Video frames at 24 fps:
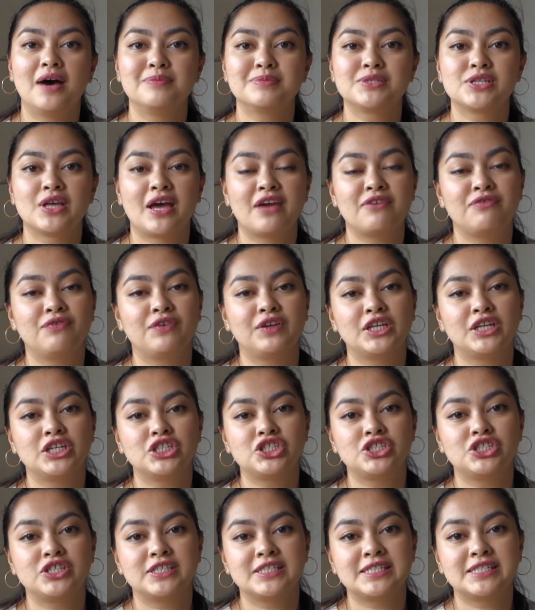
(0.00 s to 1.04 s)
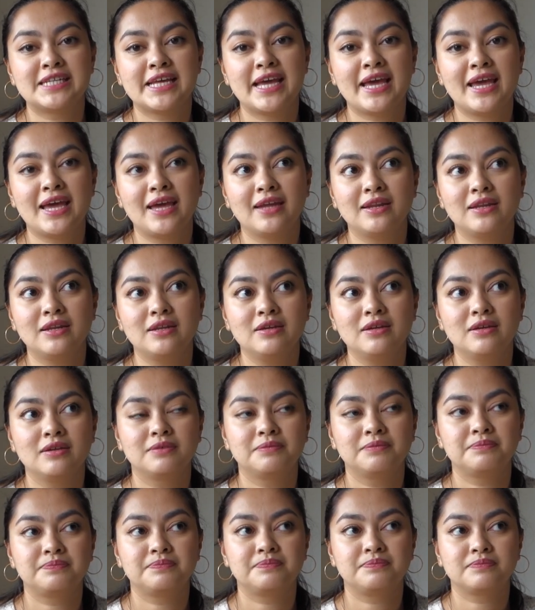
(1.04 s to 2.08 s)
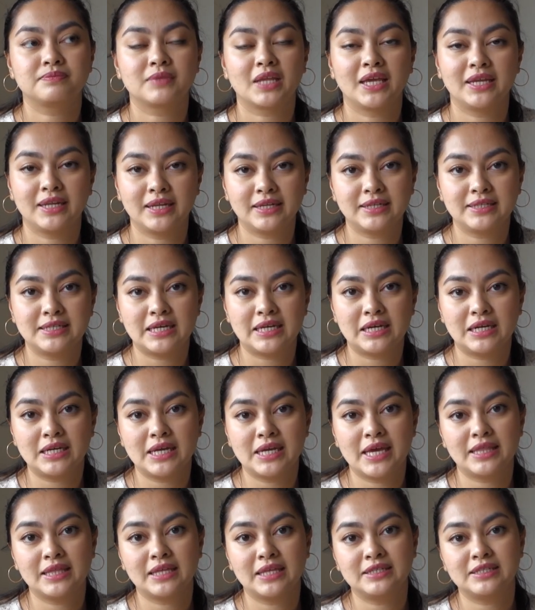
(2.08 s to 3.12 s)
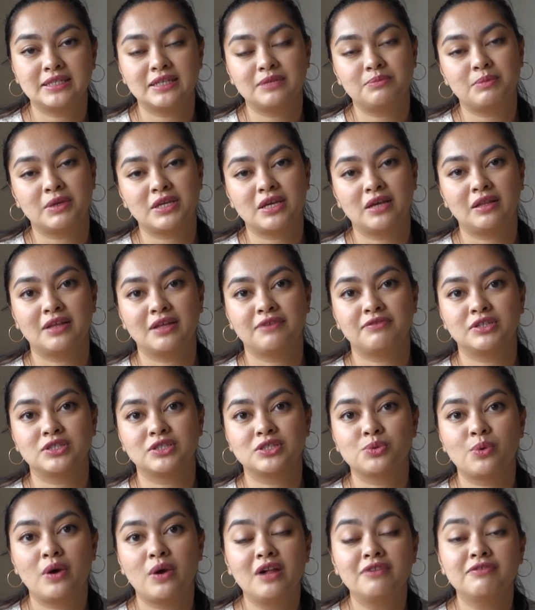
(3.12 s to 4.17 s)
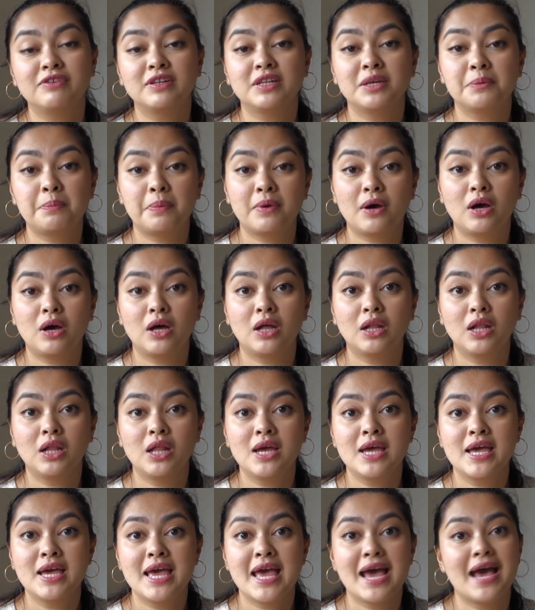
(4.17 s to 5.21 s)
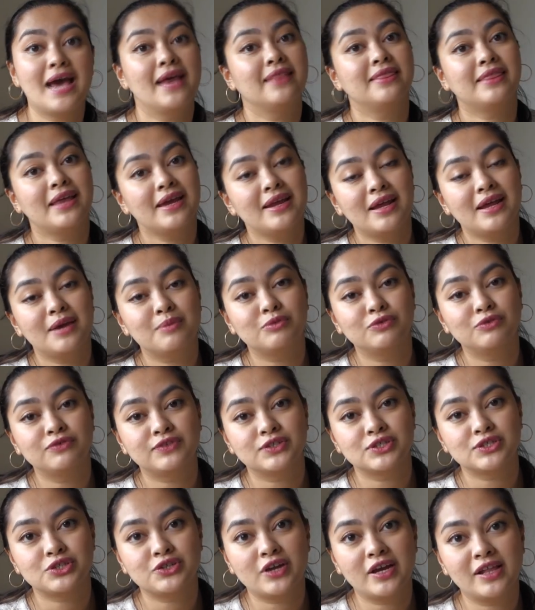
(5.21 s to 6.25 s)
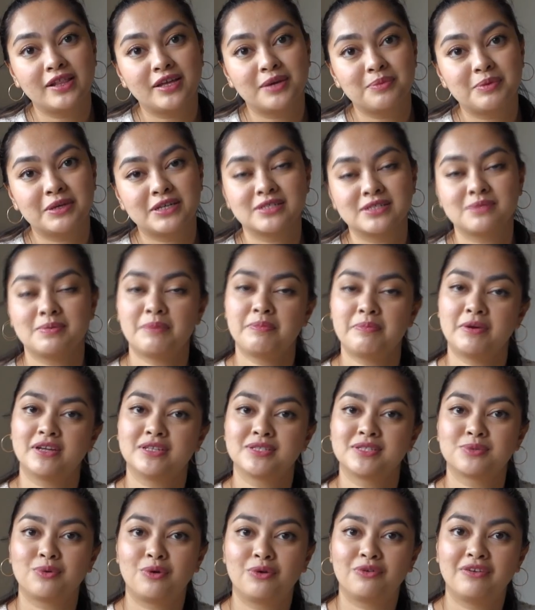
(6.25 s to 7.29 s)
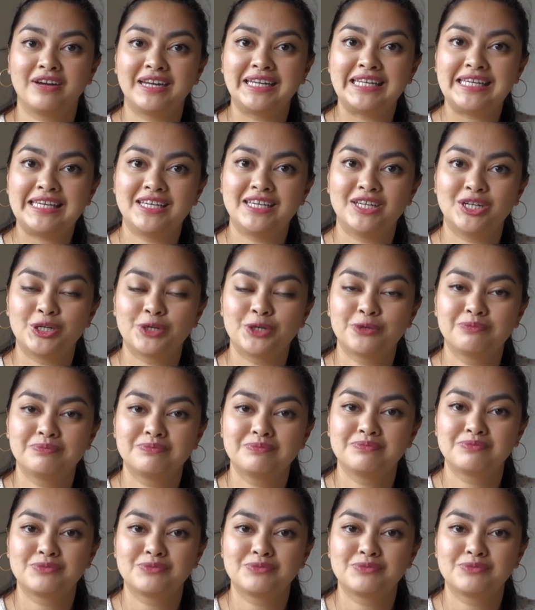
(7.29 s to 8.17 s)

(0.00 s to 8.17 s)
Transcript: So I finished year 10 in India, and then did my year 11 and 12 in Nepal, and then I moved to Australia because my parents were already here.